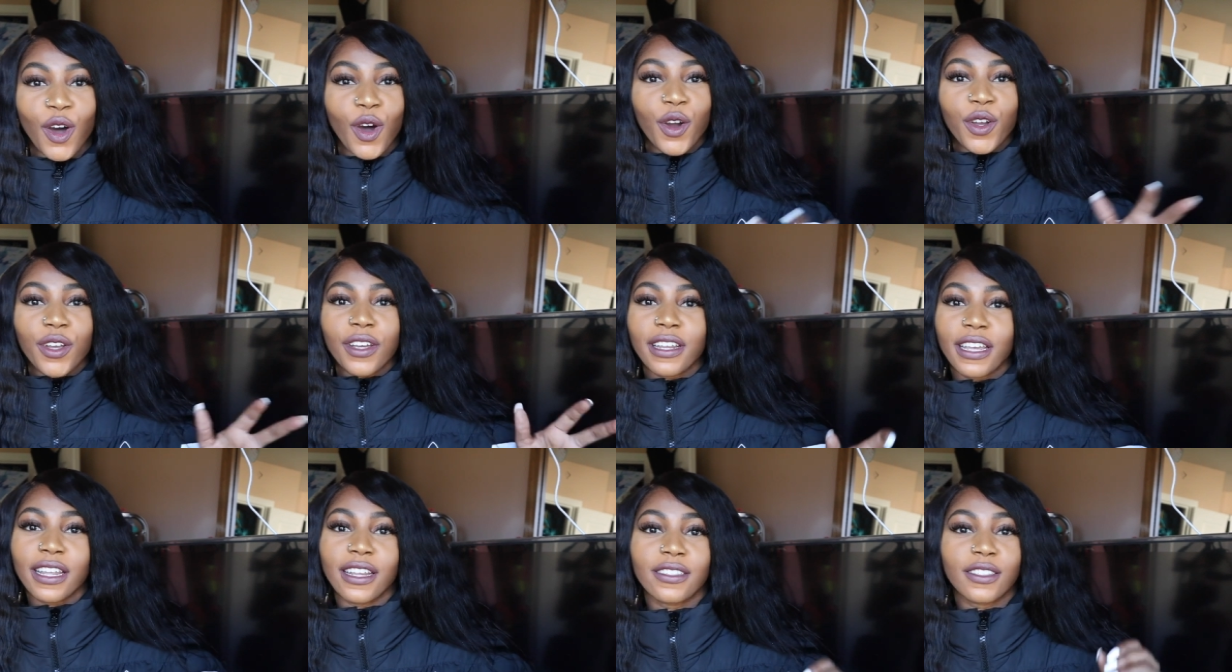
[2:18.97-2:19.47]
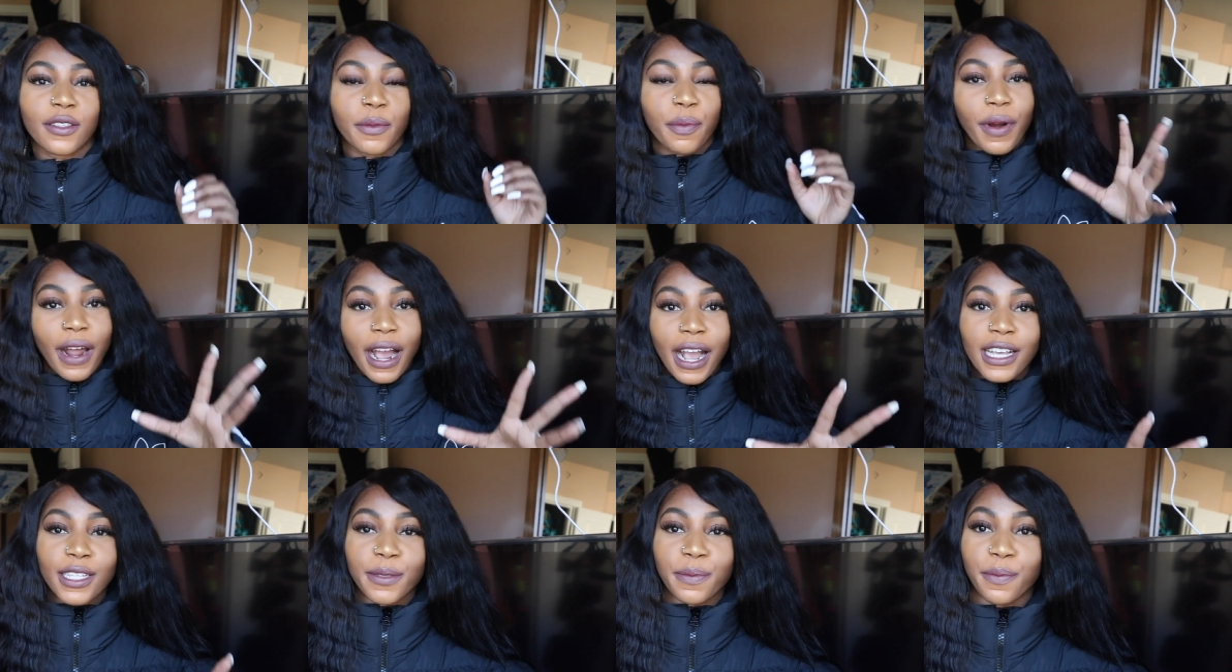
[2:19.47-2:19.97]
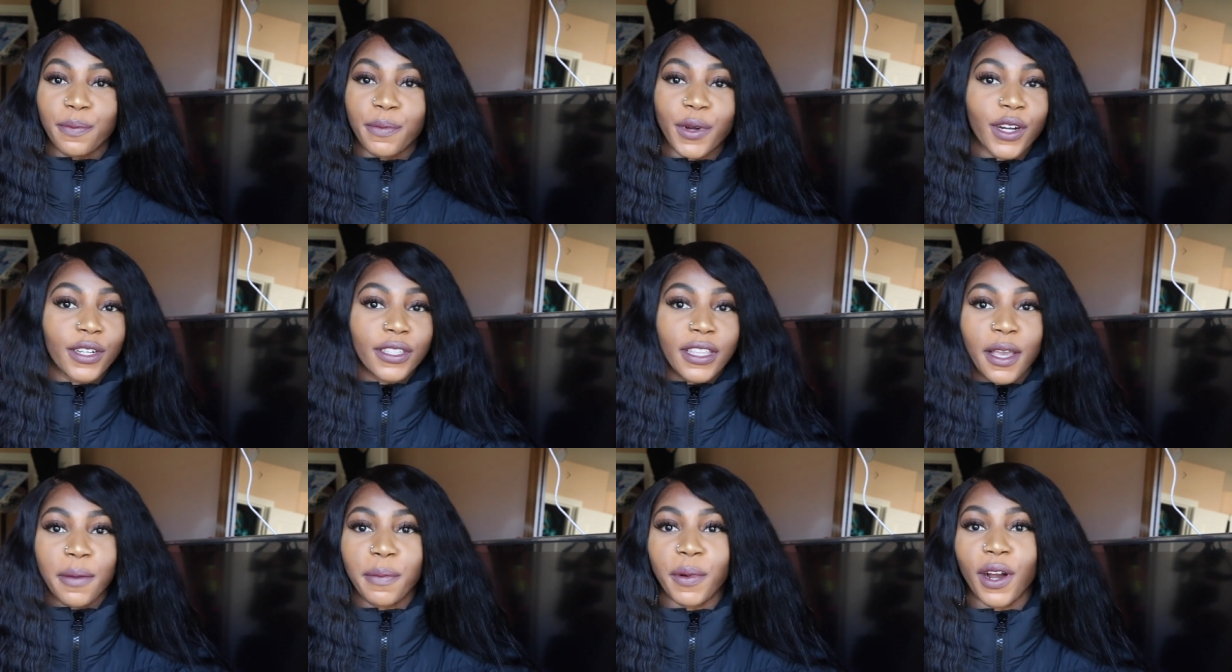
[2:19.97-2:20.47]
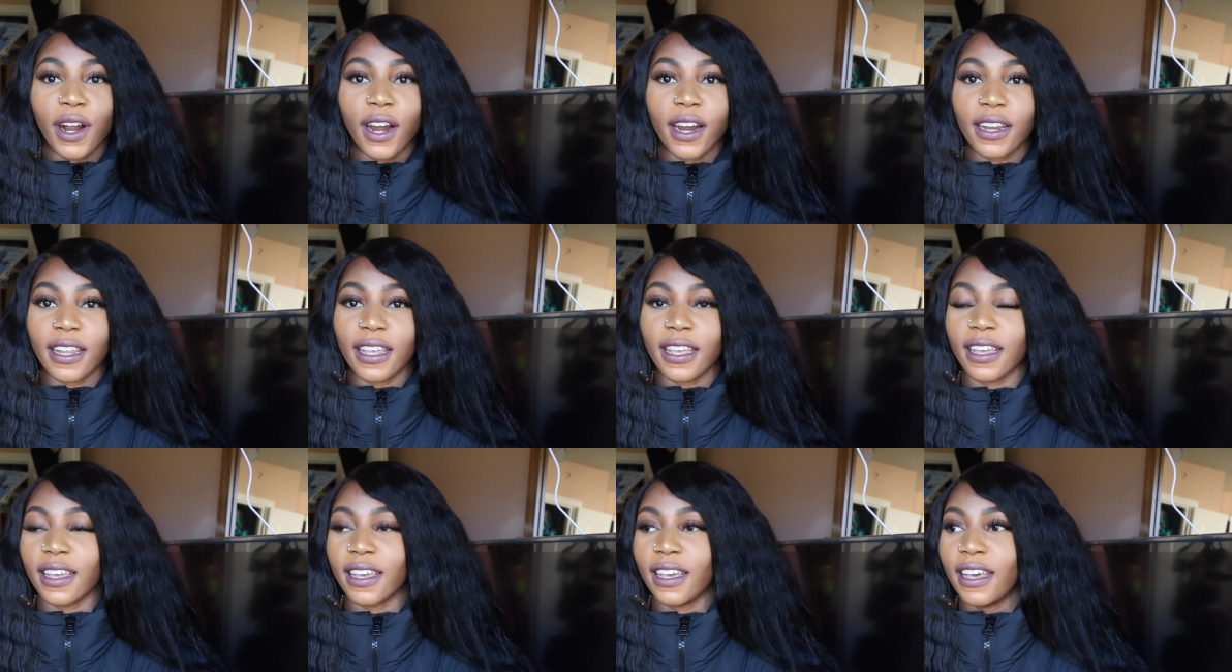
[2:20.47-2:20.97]
Oh, you can get a surprise birthday
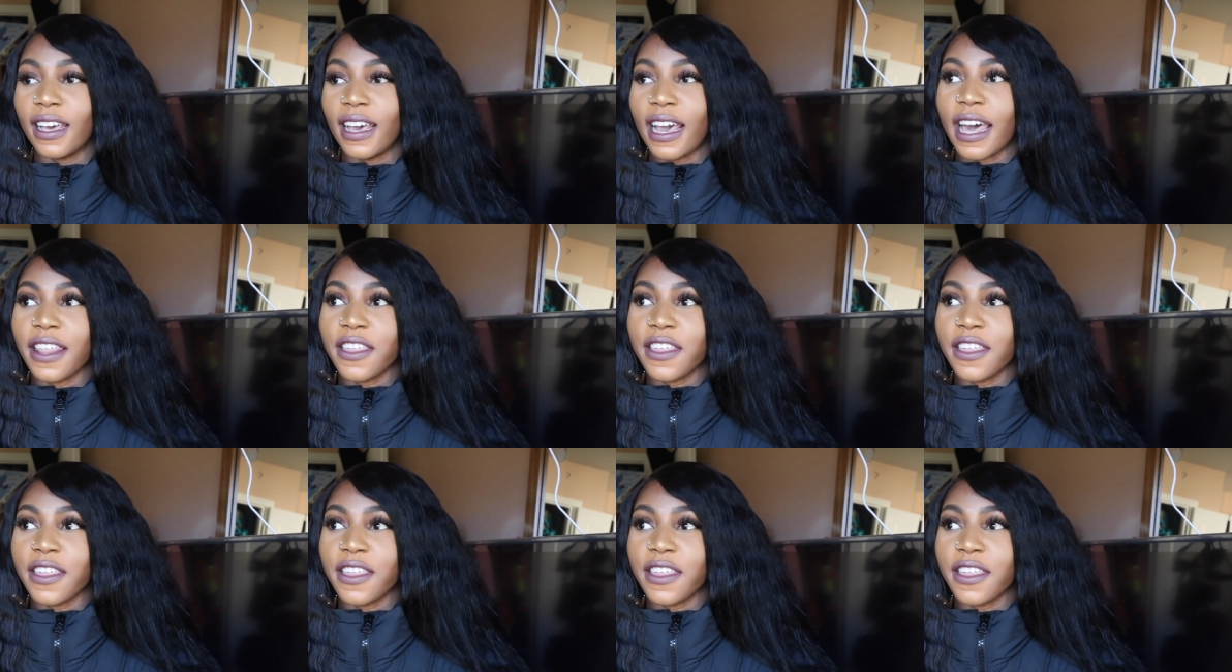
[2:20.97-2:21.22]
party.